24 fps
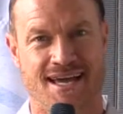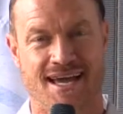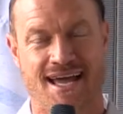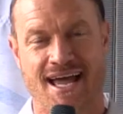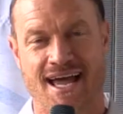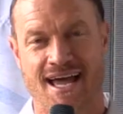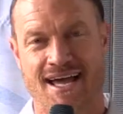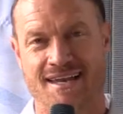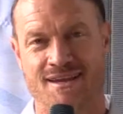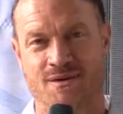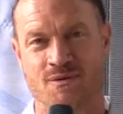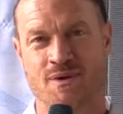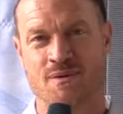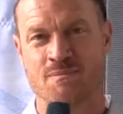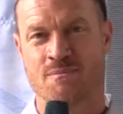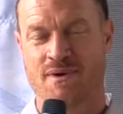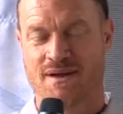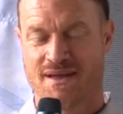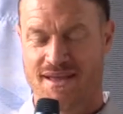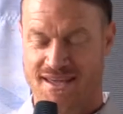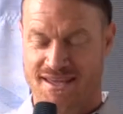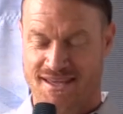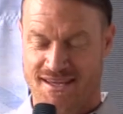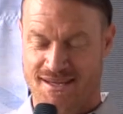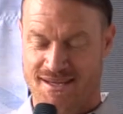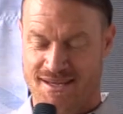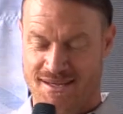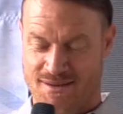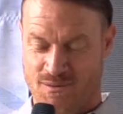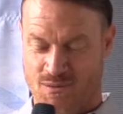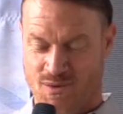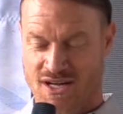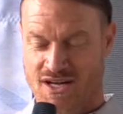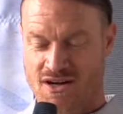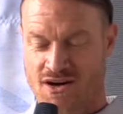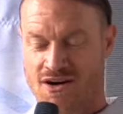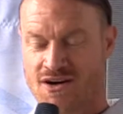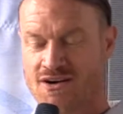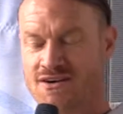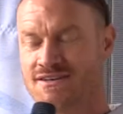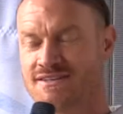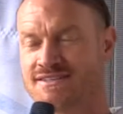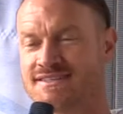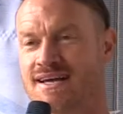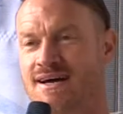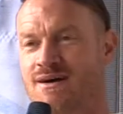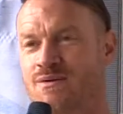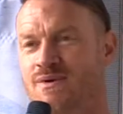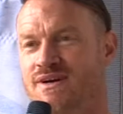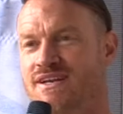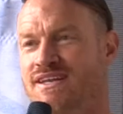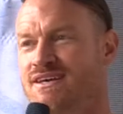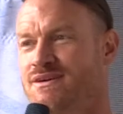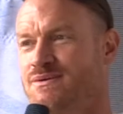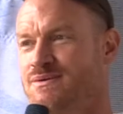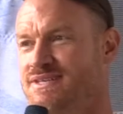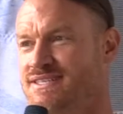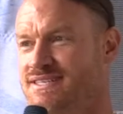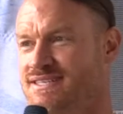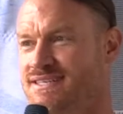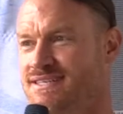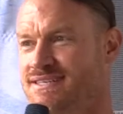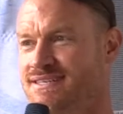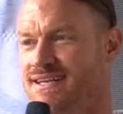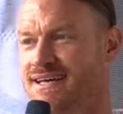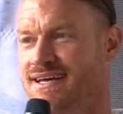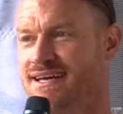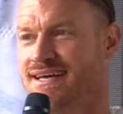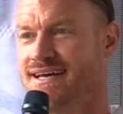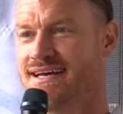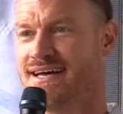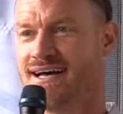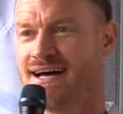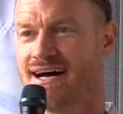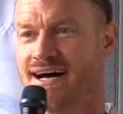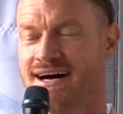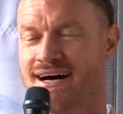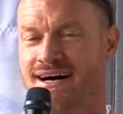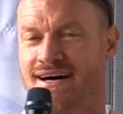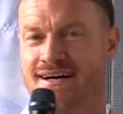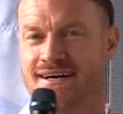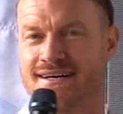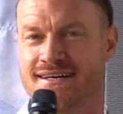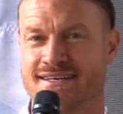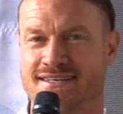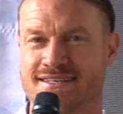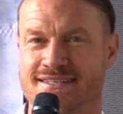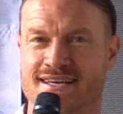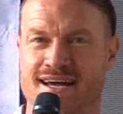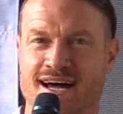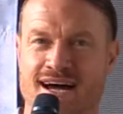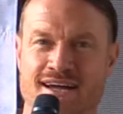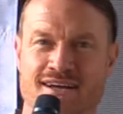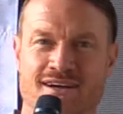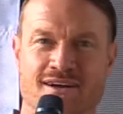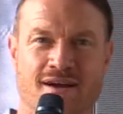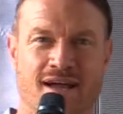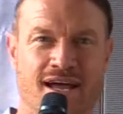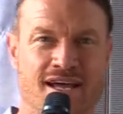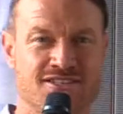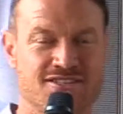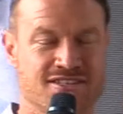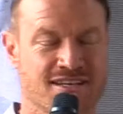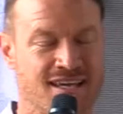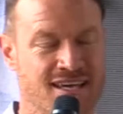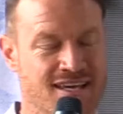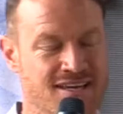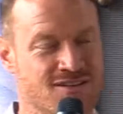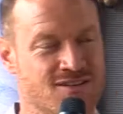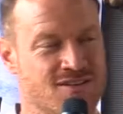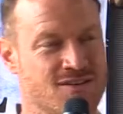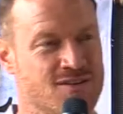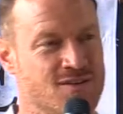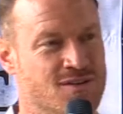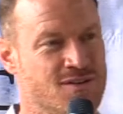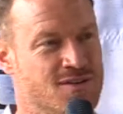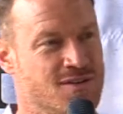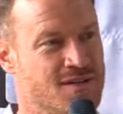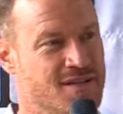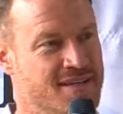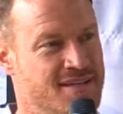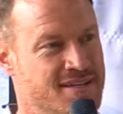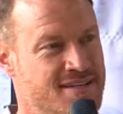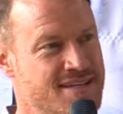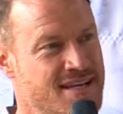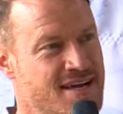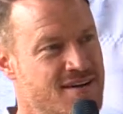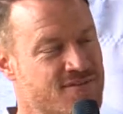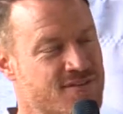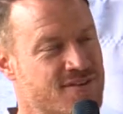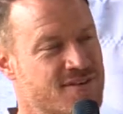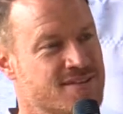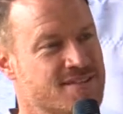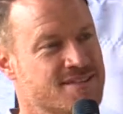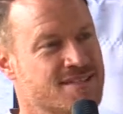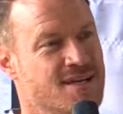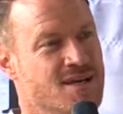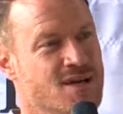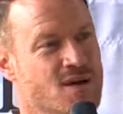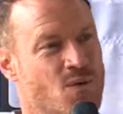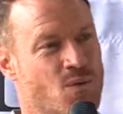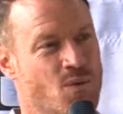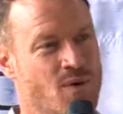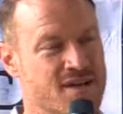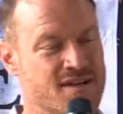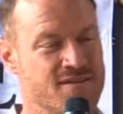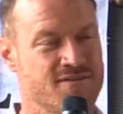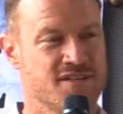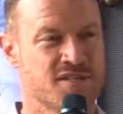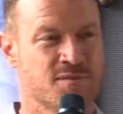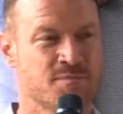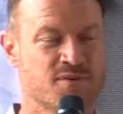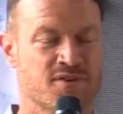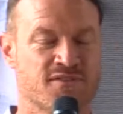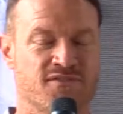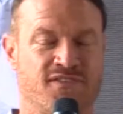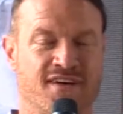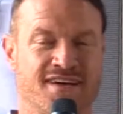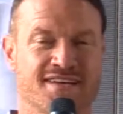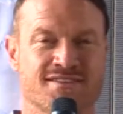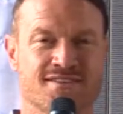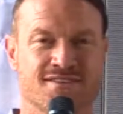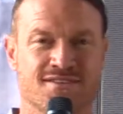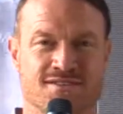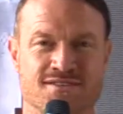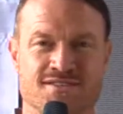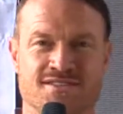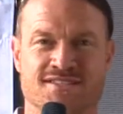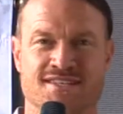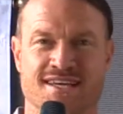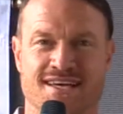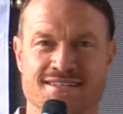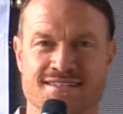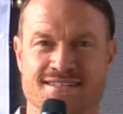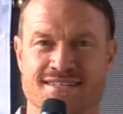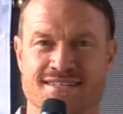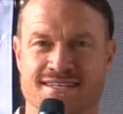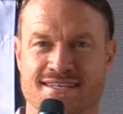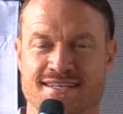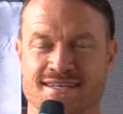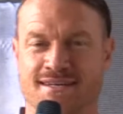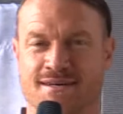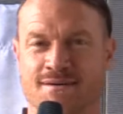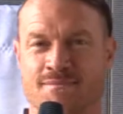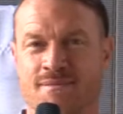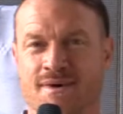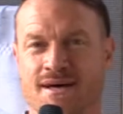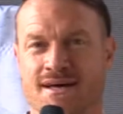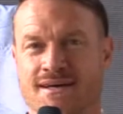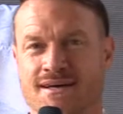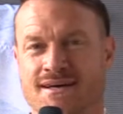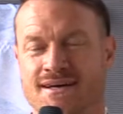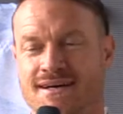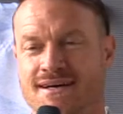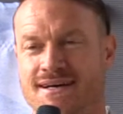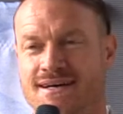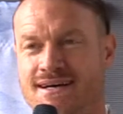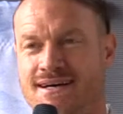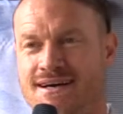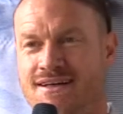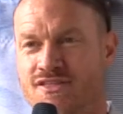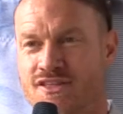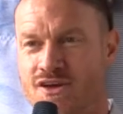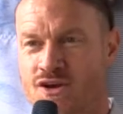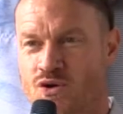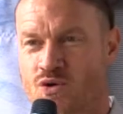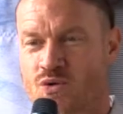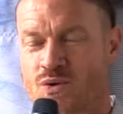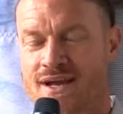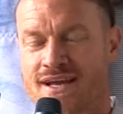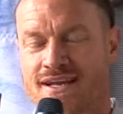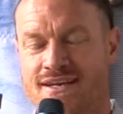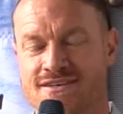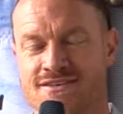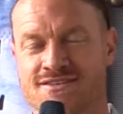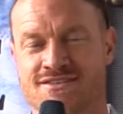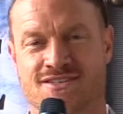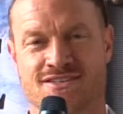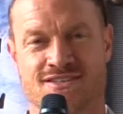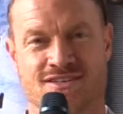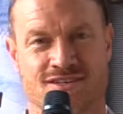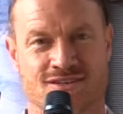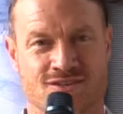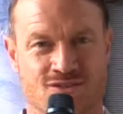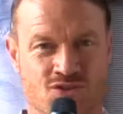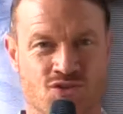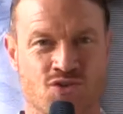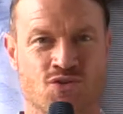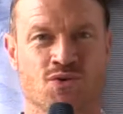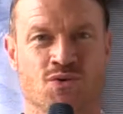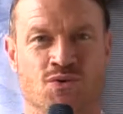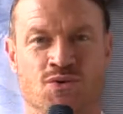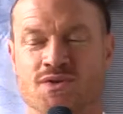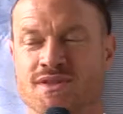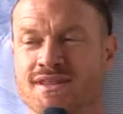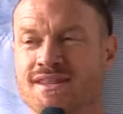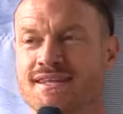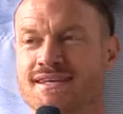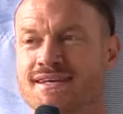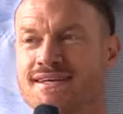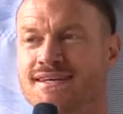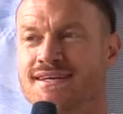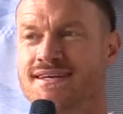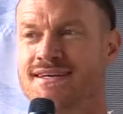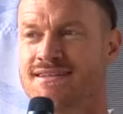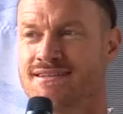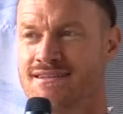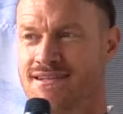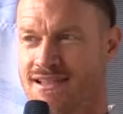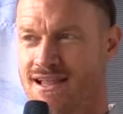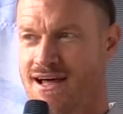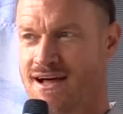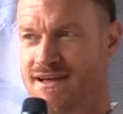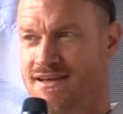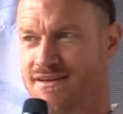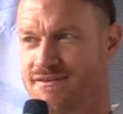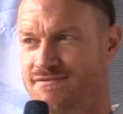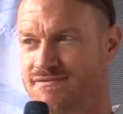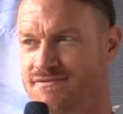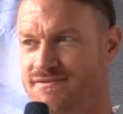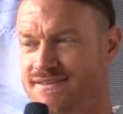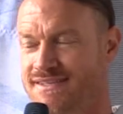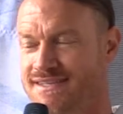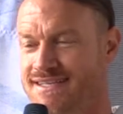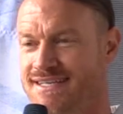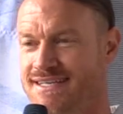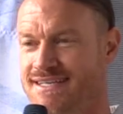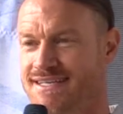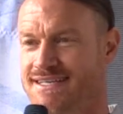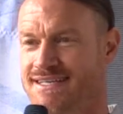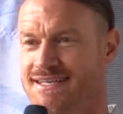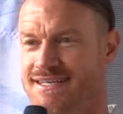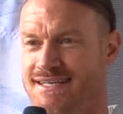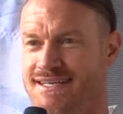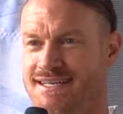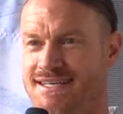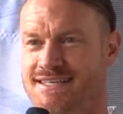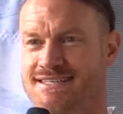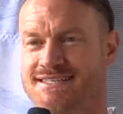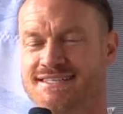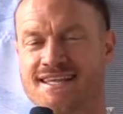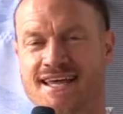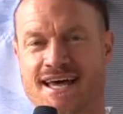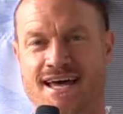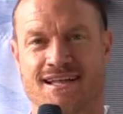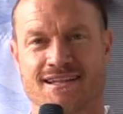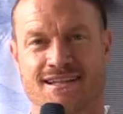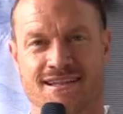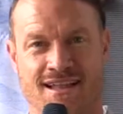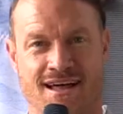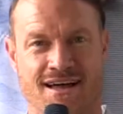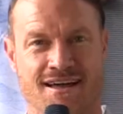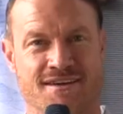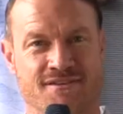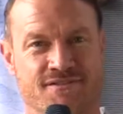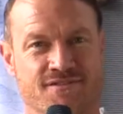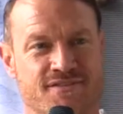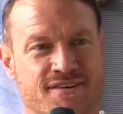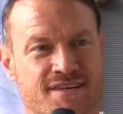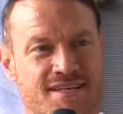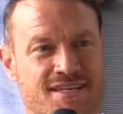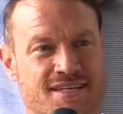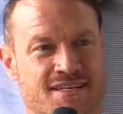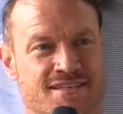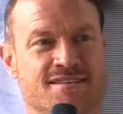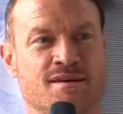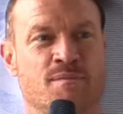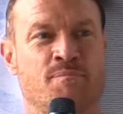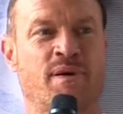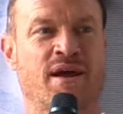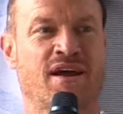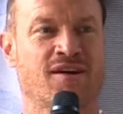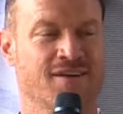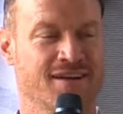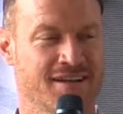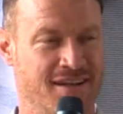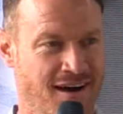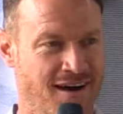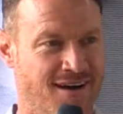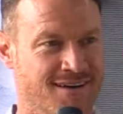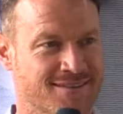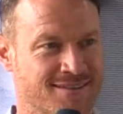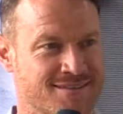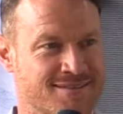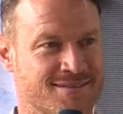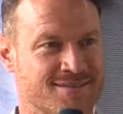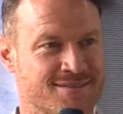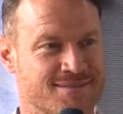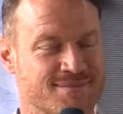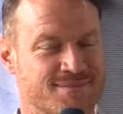And he recalls how when he was in his higher educational endeavors, one of his professors said to him, the greatest truth in life is that life is a paradox.